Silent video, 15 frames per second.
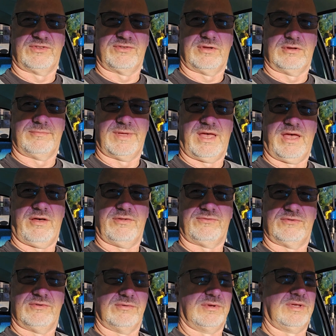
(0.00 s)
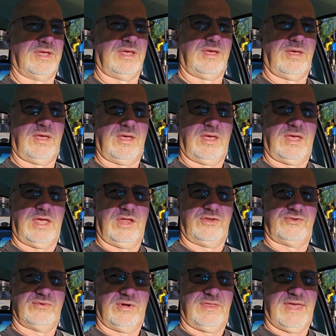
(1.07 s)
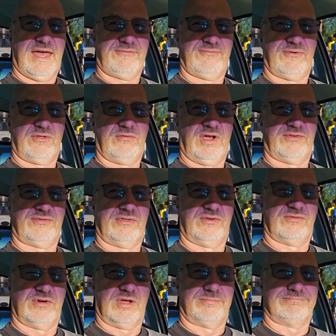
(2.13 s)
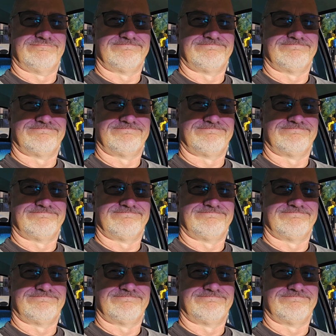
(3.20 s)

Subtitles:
So I'll have to enjoy that for the rest of the trip.